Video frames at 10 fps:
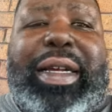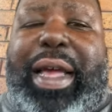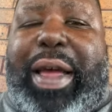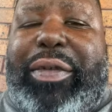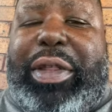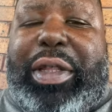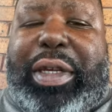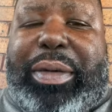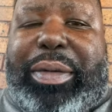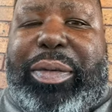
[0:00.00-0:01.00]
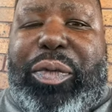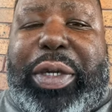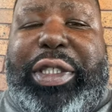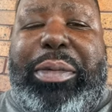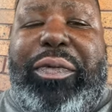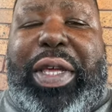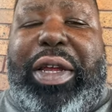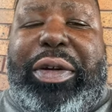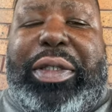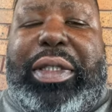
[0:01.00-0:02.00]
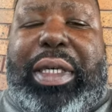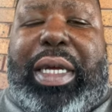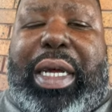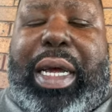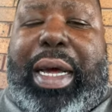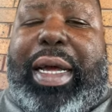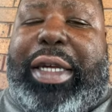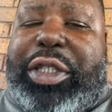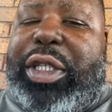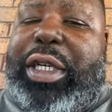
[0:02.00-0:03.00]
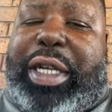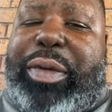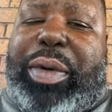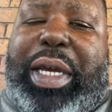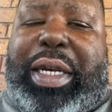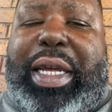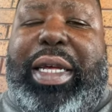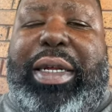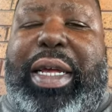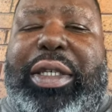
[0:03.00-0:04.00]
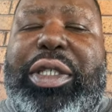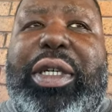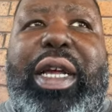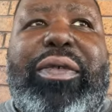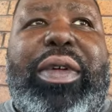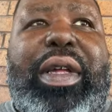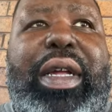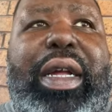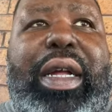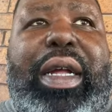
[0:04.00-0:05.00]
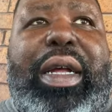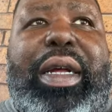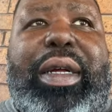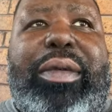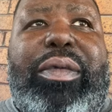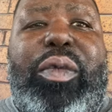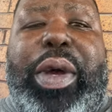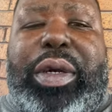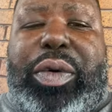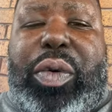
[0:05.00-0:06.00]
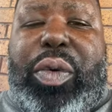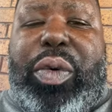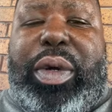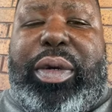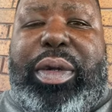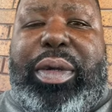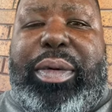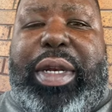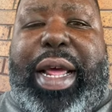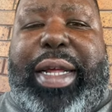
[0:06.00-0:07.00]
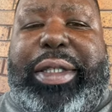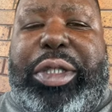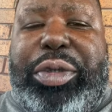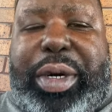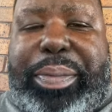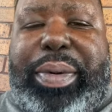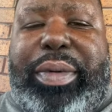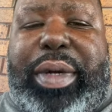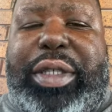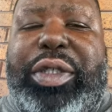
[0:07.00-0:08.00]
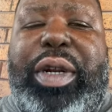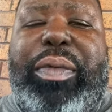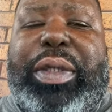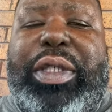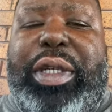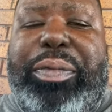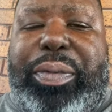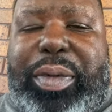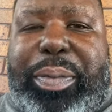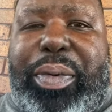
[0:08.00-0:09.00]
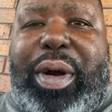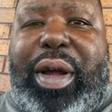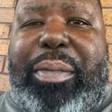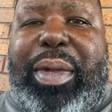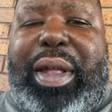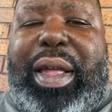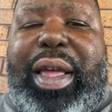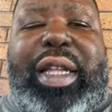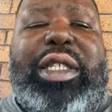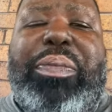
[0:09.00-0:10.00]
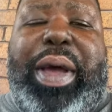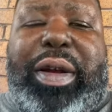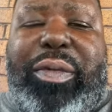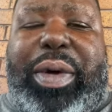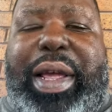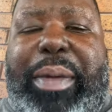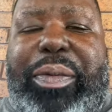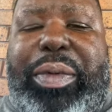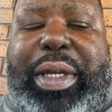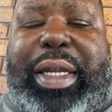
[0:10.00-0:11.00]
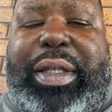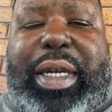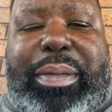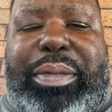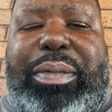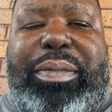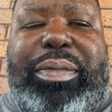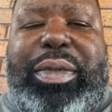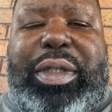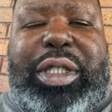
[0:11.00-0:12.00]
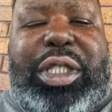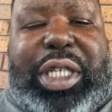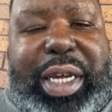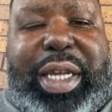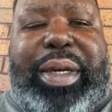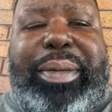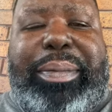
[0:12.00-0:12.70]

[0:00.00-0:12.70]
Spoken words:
having the wisdom of years, I should have did what he did. I should have went on that trip. I should have went to the prom in spite of what happened with that dumb chick.